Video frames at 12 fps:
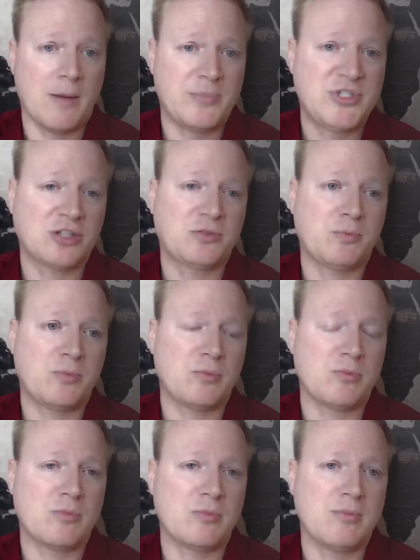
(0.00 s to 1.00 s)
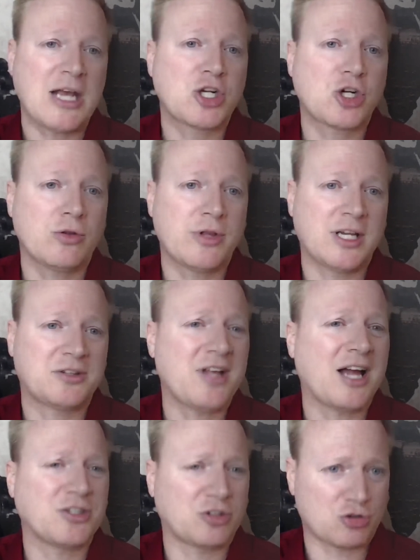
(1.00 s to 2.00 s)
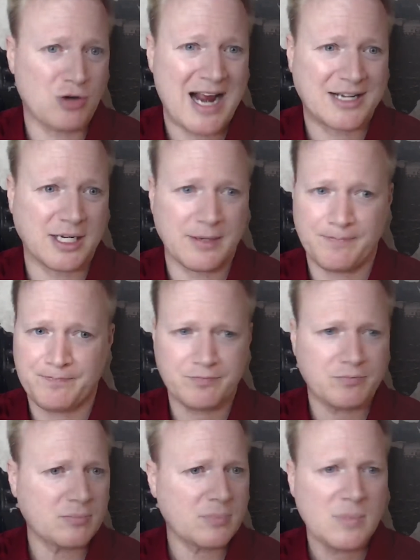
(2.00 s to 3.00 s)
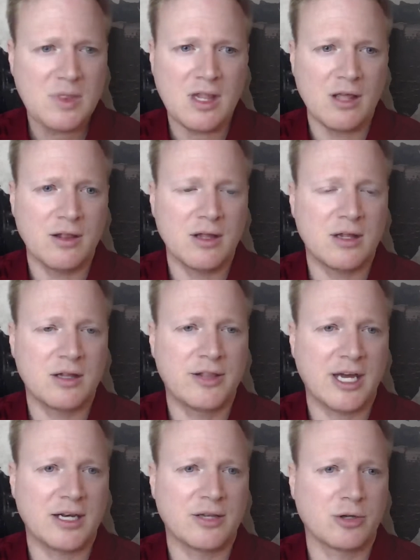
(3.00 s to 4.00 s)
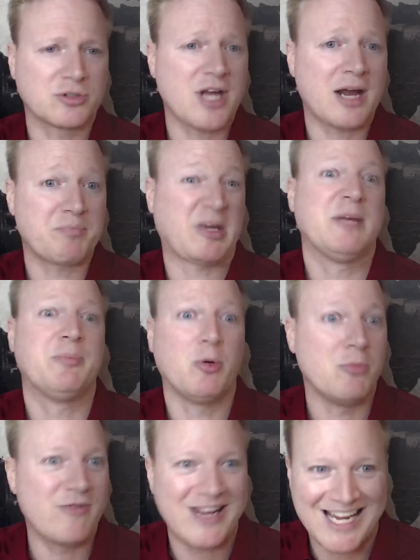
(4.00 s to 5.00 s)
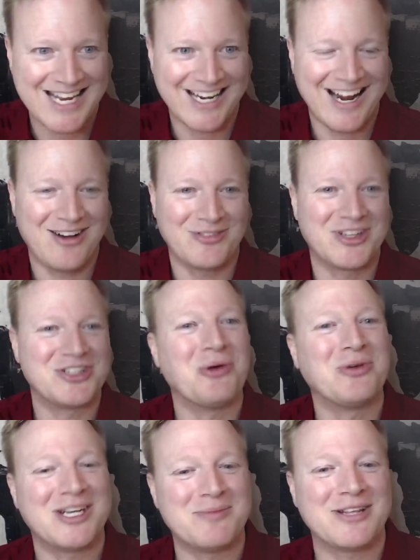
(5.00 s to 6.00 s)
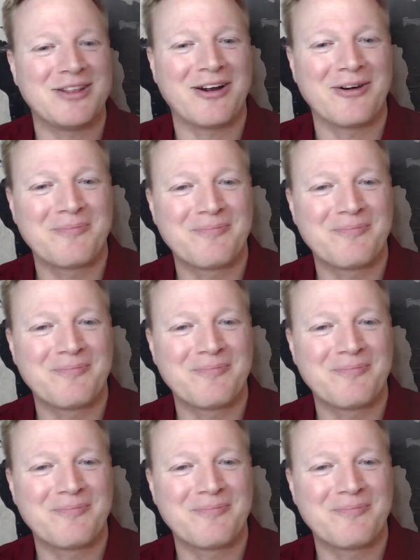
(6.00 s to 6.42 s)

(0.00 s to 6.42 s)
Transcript: Just make sure that it's not distracting, that there's not people moving in and out that don't need to be there.